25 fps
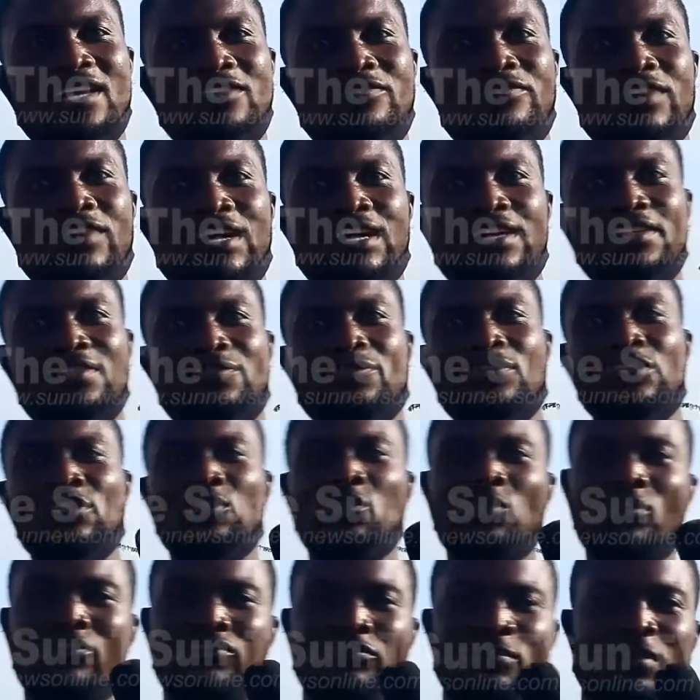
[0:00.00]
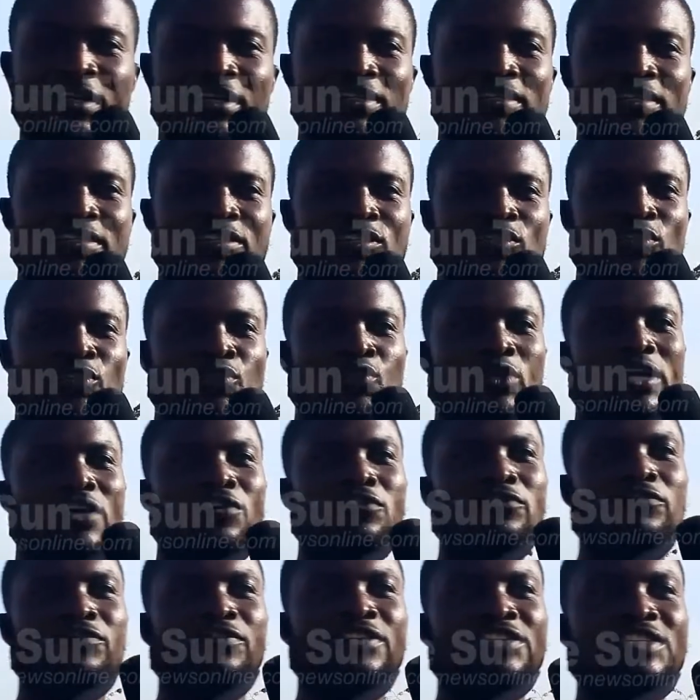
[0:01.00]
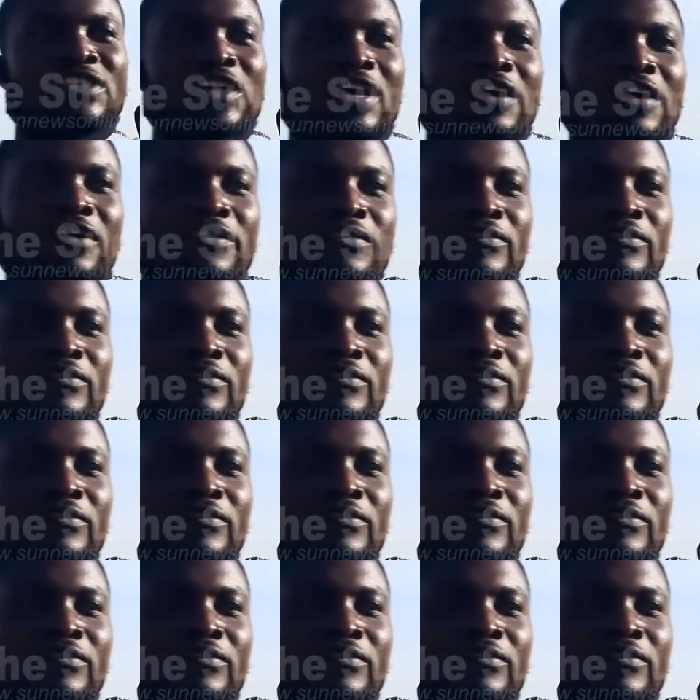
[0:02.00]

advice for the government is to try to fix our